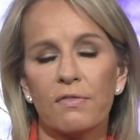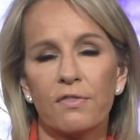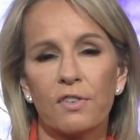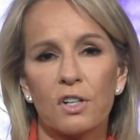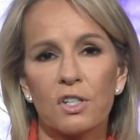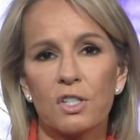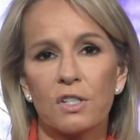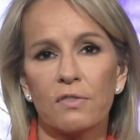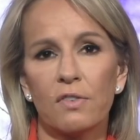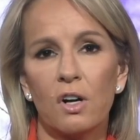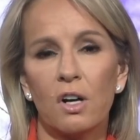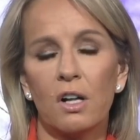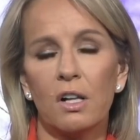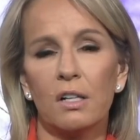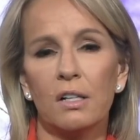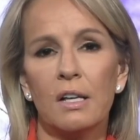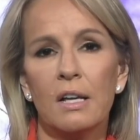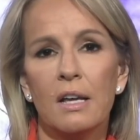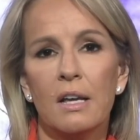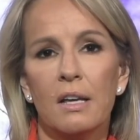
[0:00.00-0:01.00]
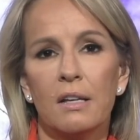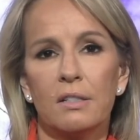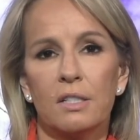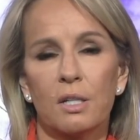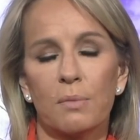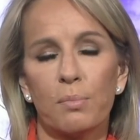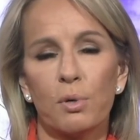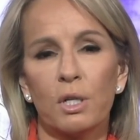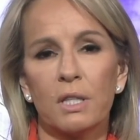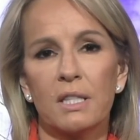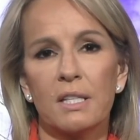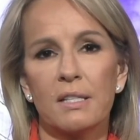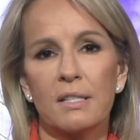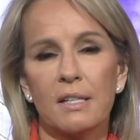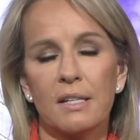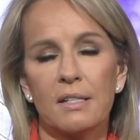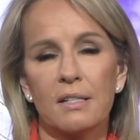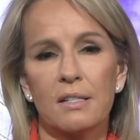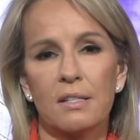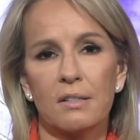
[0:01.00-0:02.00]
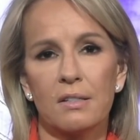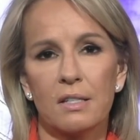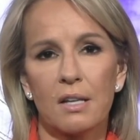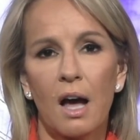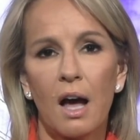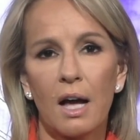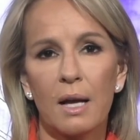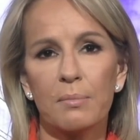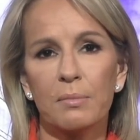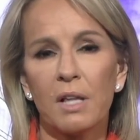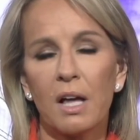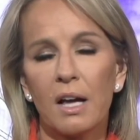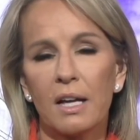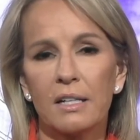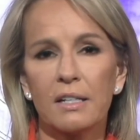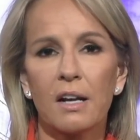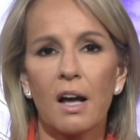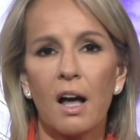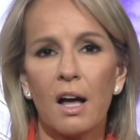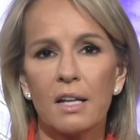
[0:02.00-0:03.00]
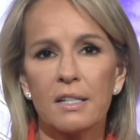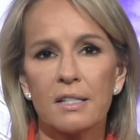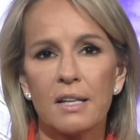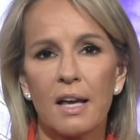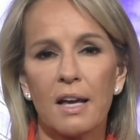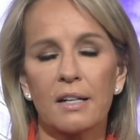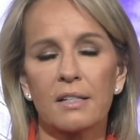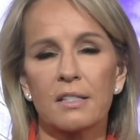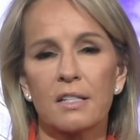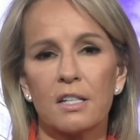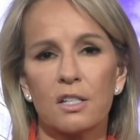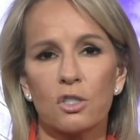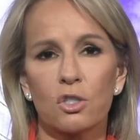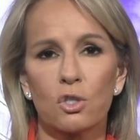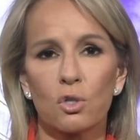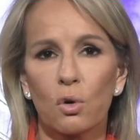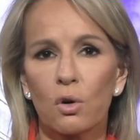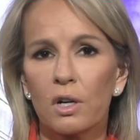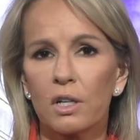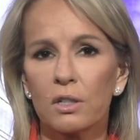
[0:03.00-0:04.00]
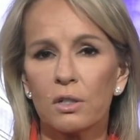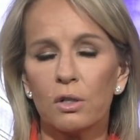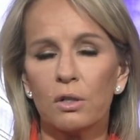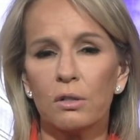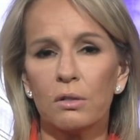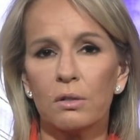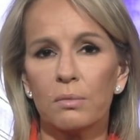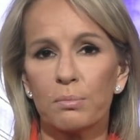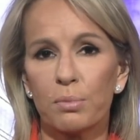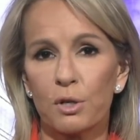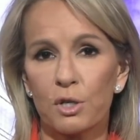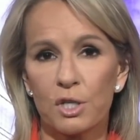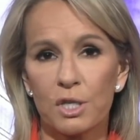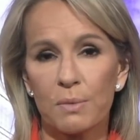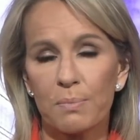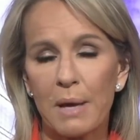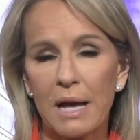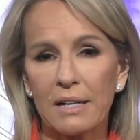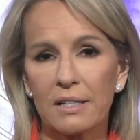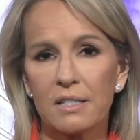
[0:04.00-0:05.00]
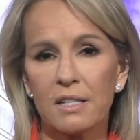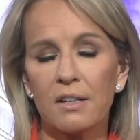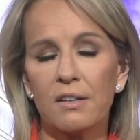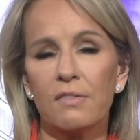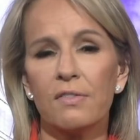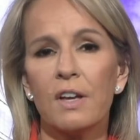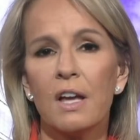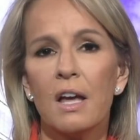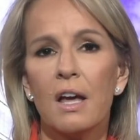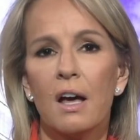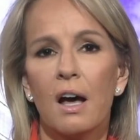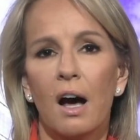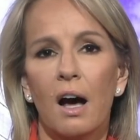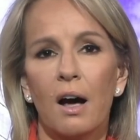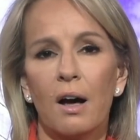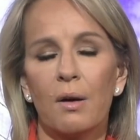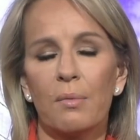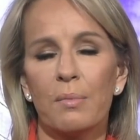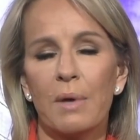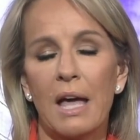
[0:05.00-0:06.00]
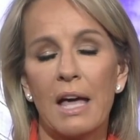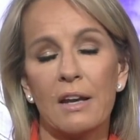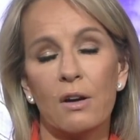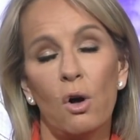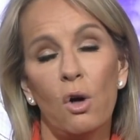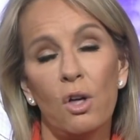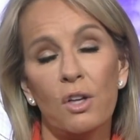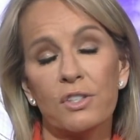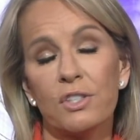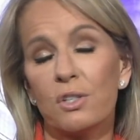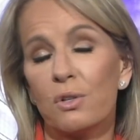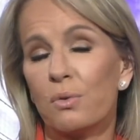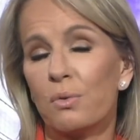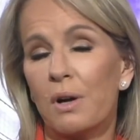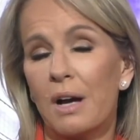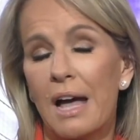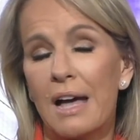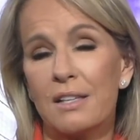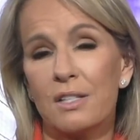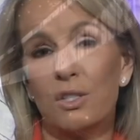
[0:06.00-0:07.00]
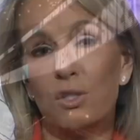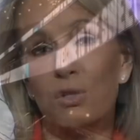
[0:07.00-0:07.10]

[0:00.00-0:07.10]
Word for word: first of all, to put this into timeline context, historical perspective. Um, and also, as